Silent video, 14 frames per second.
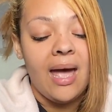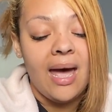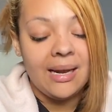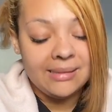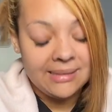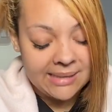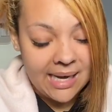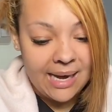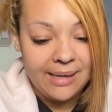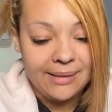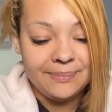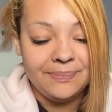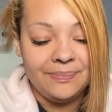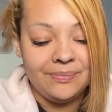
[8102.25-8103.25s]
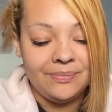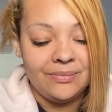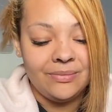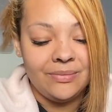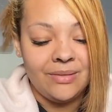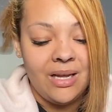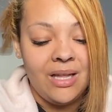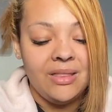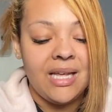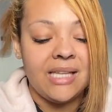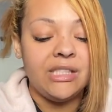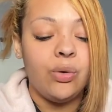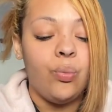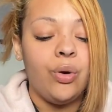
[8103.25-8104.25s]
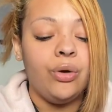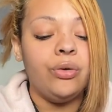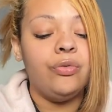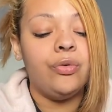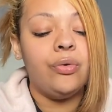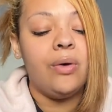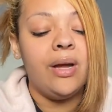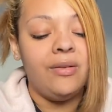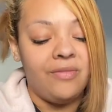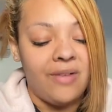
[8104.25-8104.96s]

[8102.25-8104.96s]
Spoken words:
at a time. That's a wonderful